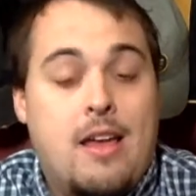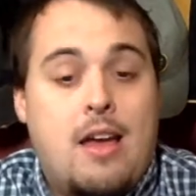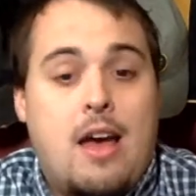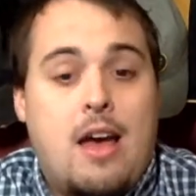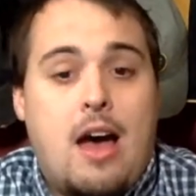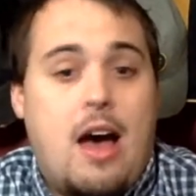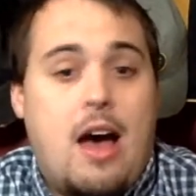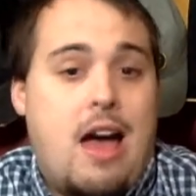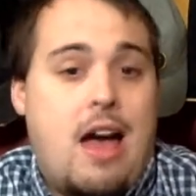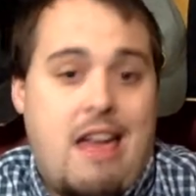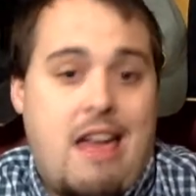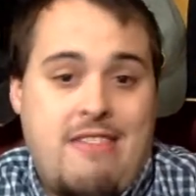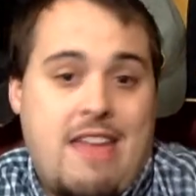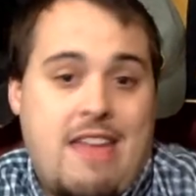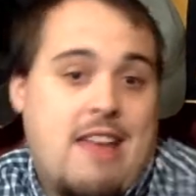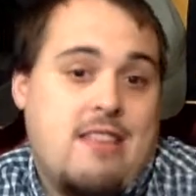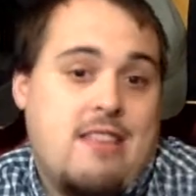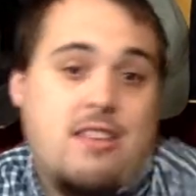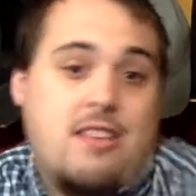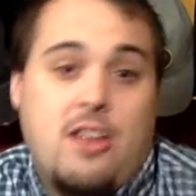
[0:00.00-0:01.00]
Uh, and
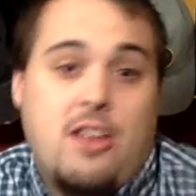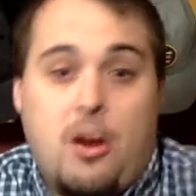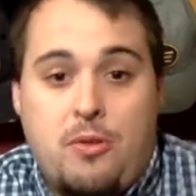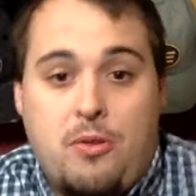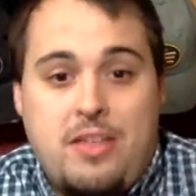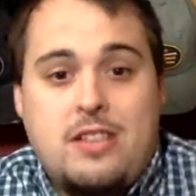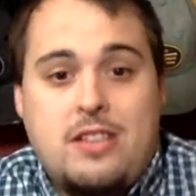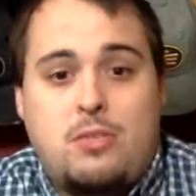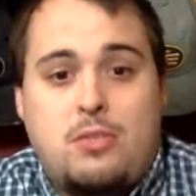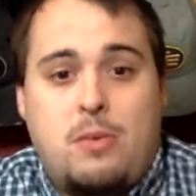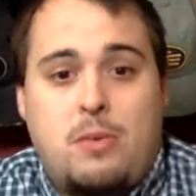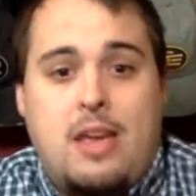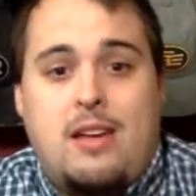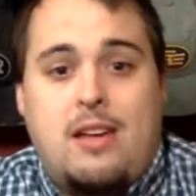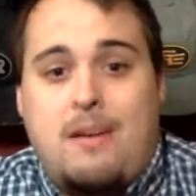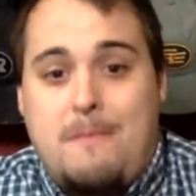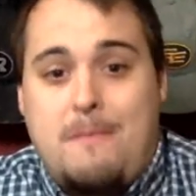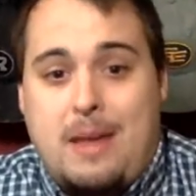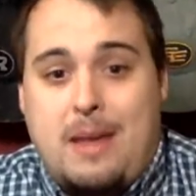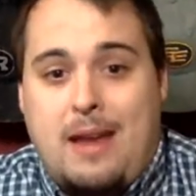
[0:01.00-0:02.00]
then, you know, this week, I
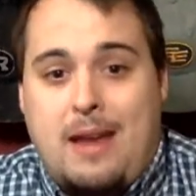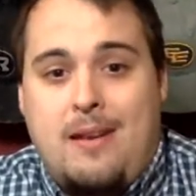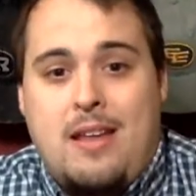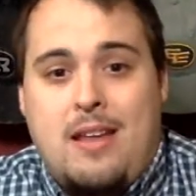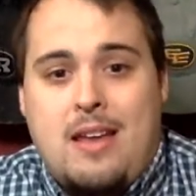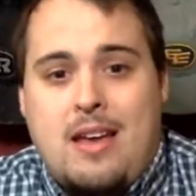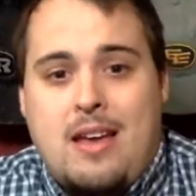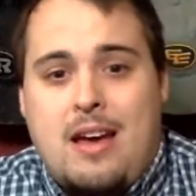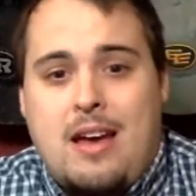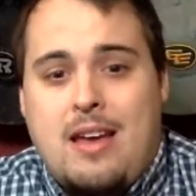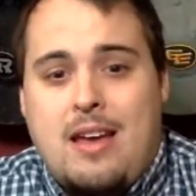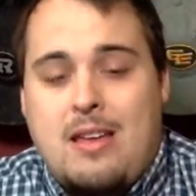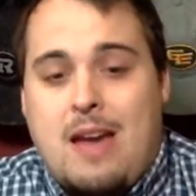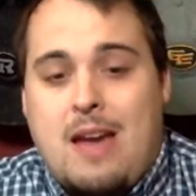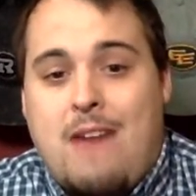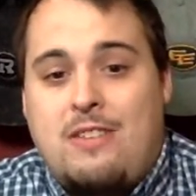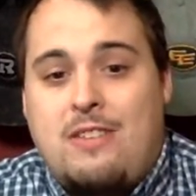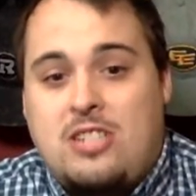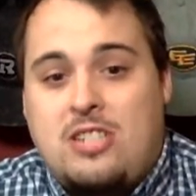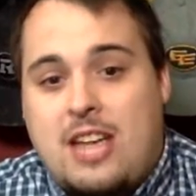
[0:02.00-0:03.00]
mean, uh, you have
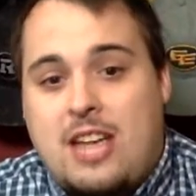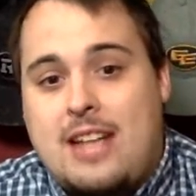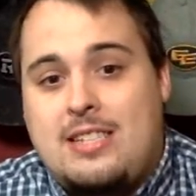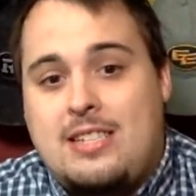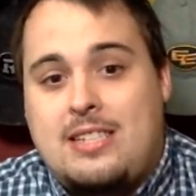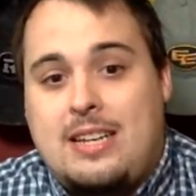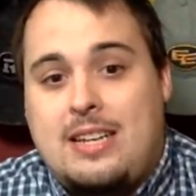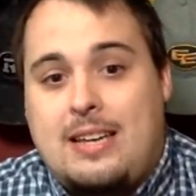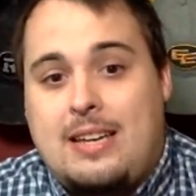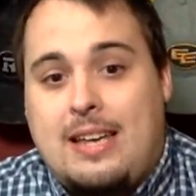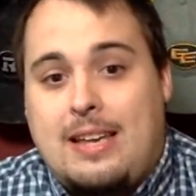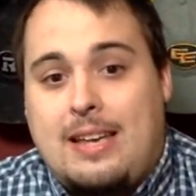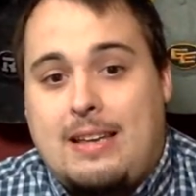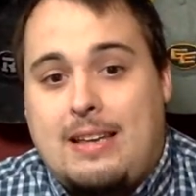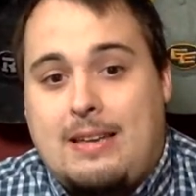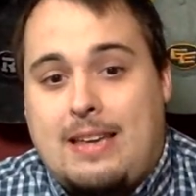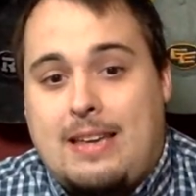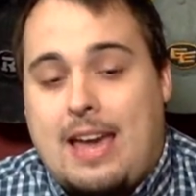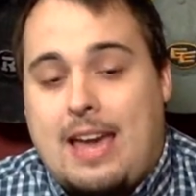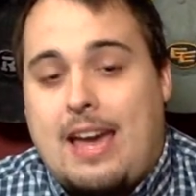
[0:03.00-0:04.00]
a chance to
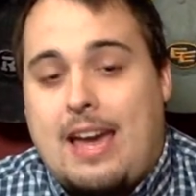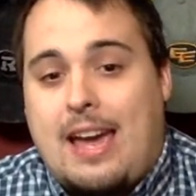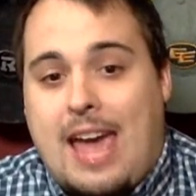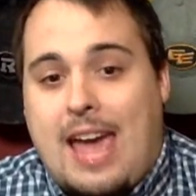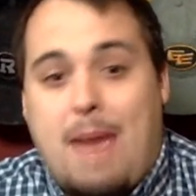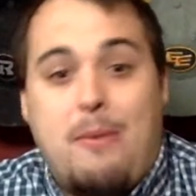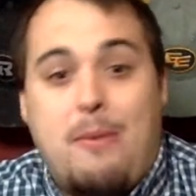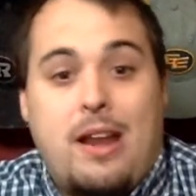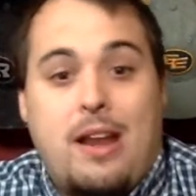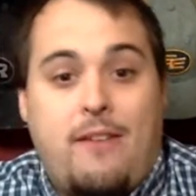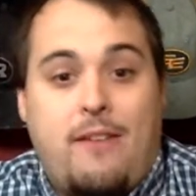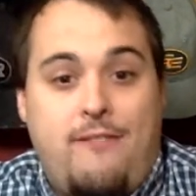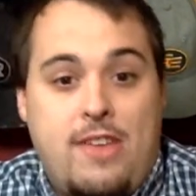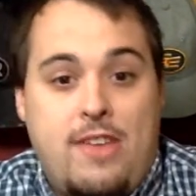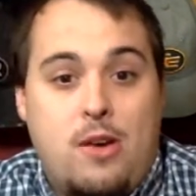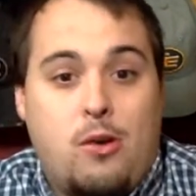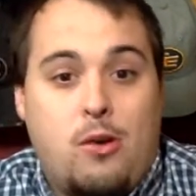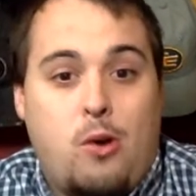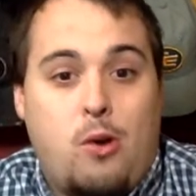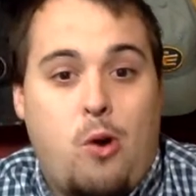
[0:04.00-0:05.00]
kick a game winning
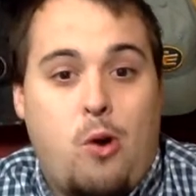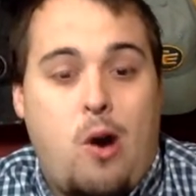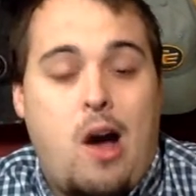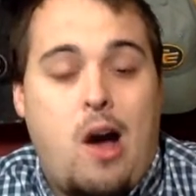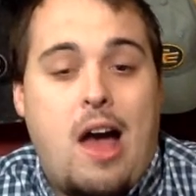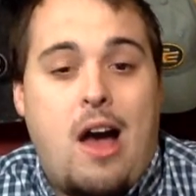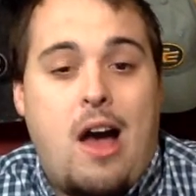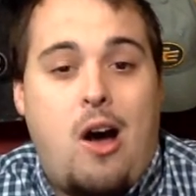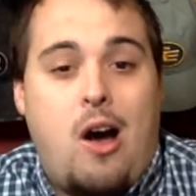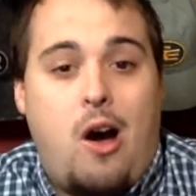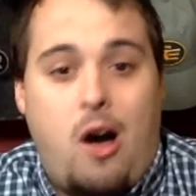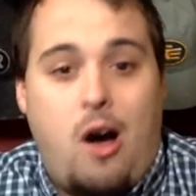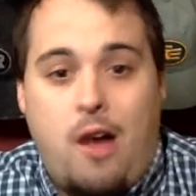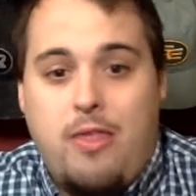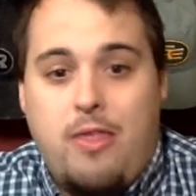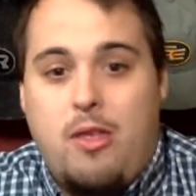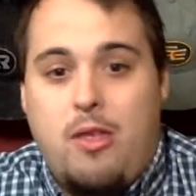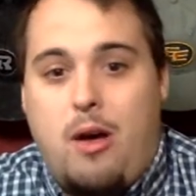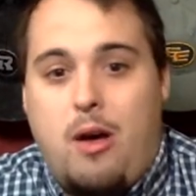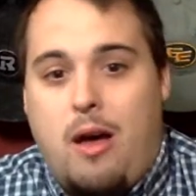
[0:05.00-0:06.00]
field goal on
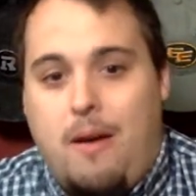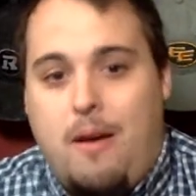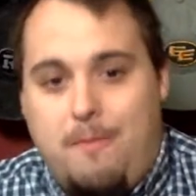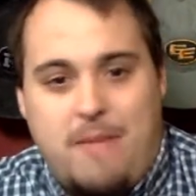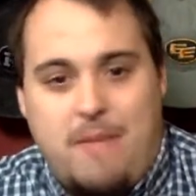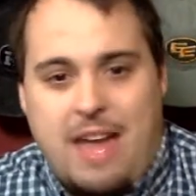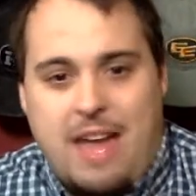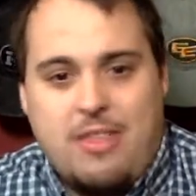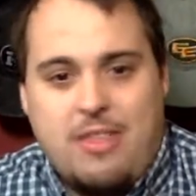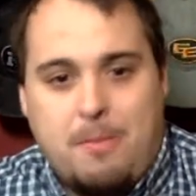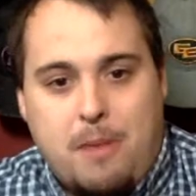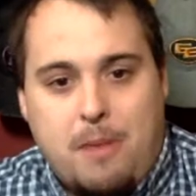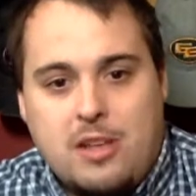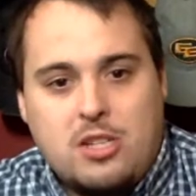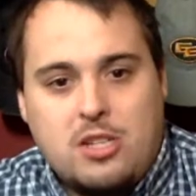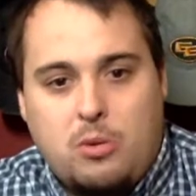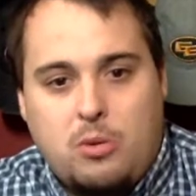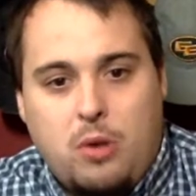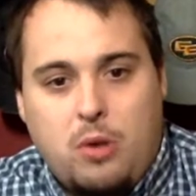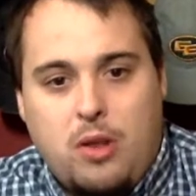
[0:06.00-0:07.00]
the at the
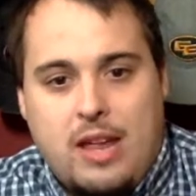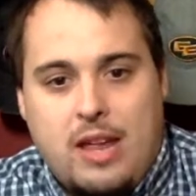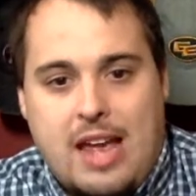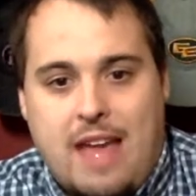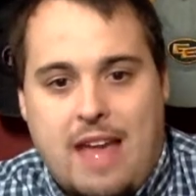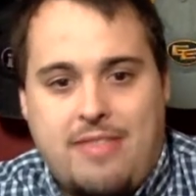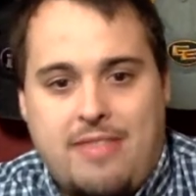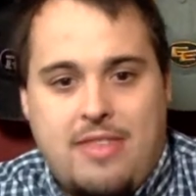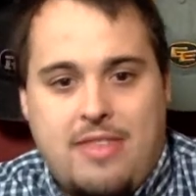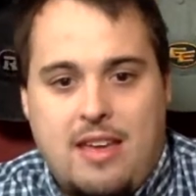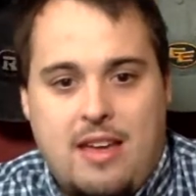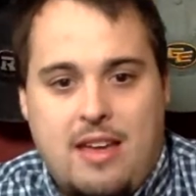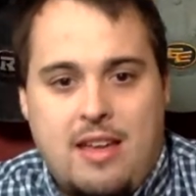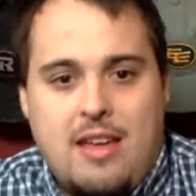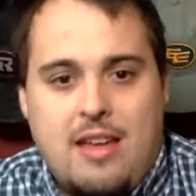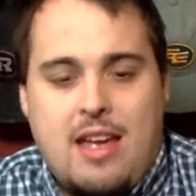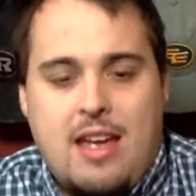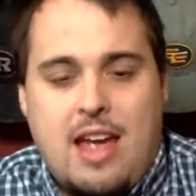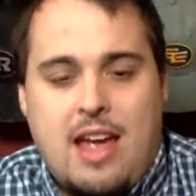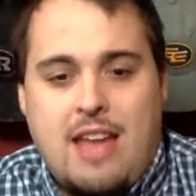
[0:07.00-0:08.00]
buzzer really at the
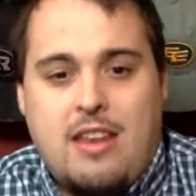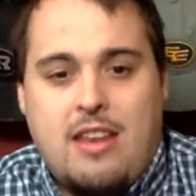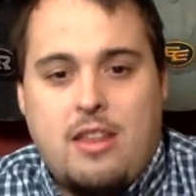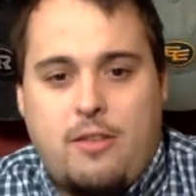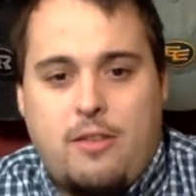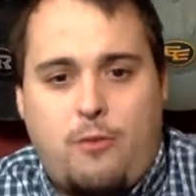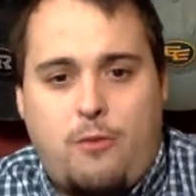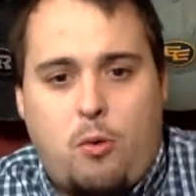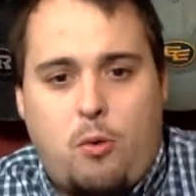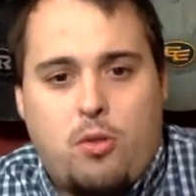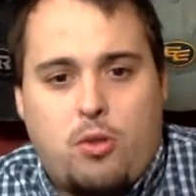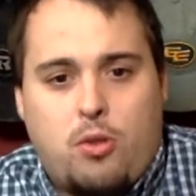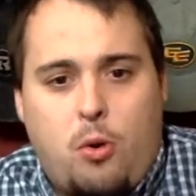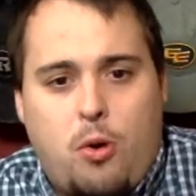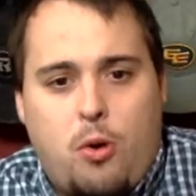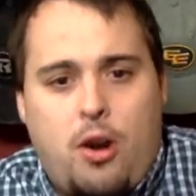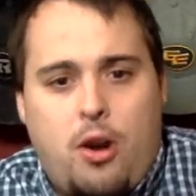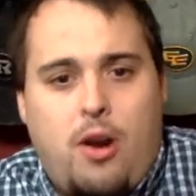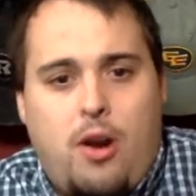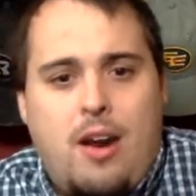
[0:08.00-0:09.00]
end of the fourth
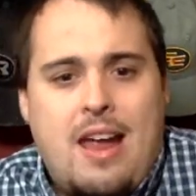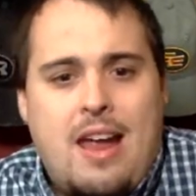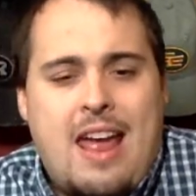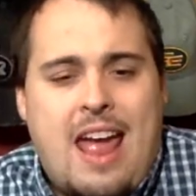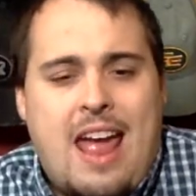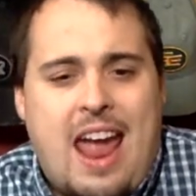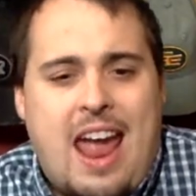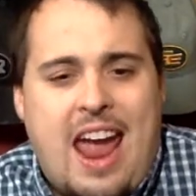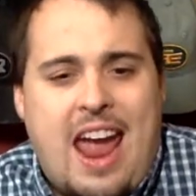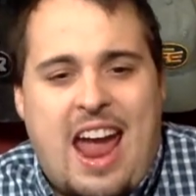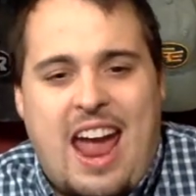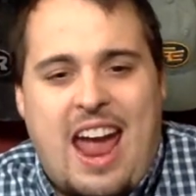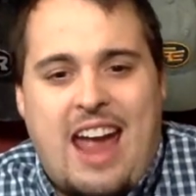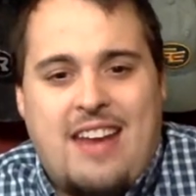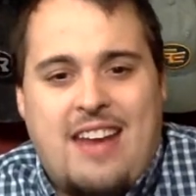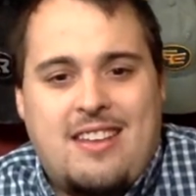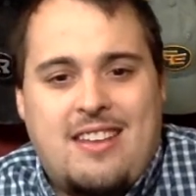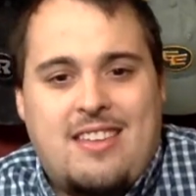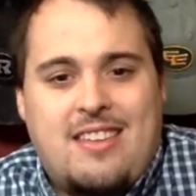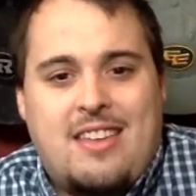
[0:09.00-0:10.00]
quarter
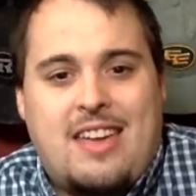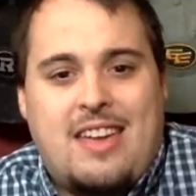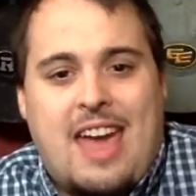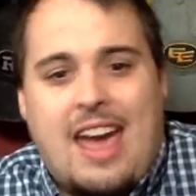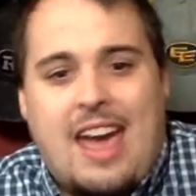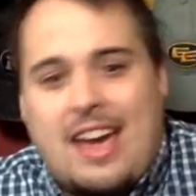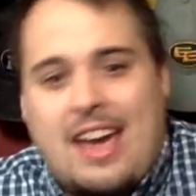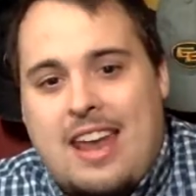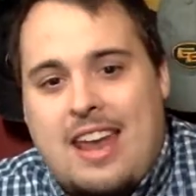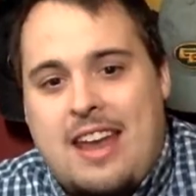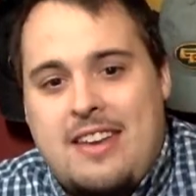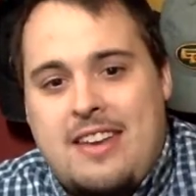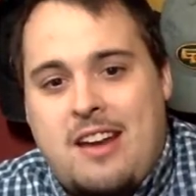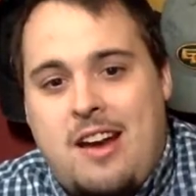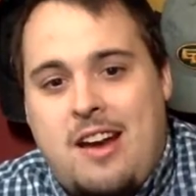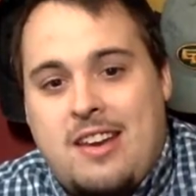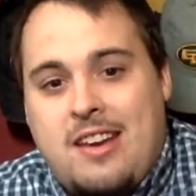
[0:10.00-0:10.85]
and you can't get it done.